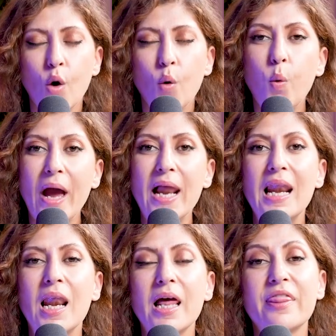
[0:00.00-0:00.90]

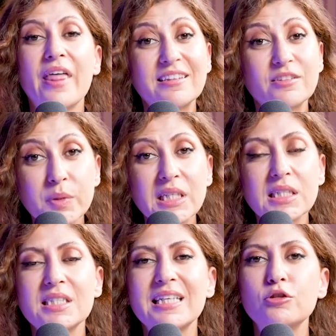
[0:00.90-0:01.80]
Well, that
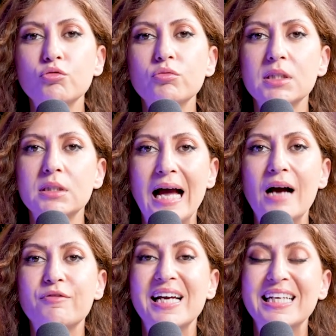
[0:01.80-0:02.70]
means that you need to
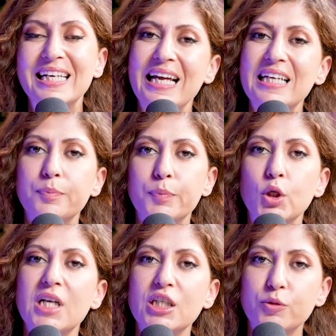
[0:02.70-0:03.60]
have a great
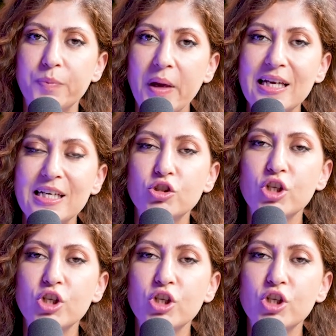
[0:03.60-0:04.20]
product page